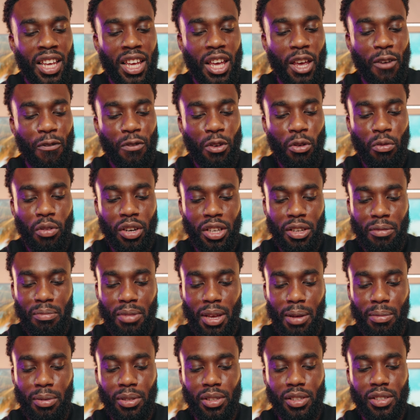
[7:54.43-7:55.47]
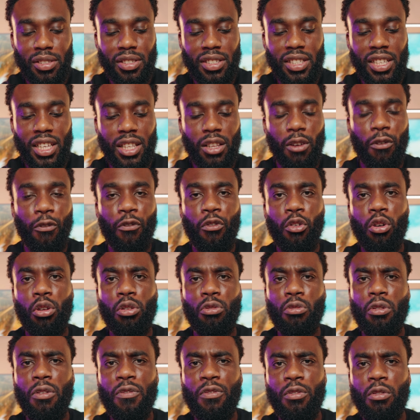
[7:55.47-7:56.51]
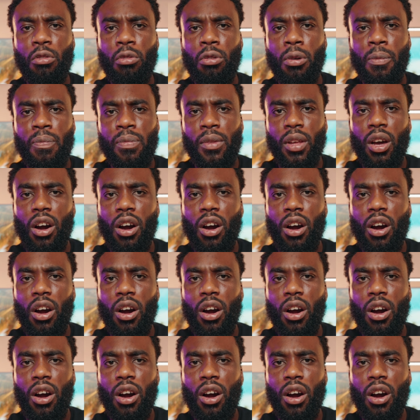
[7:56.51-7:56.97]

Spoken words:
if you want to be able to see the full review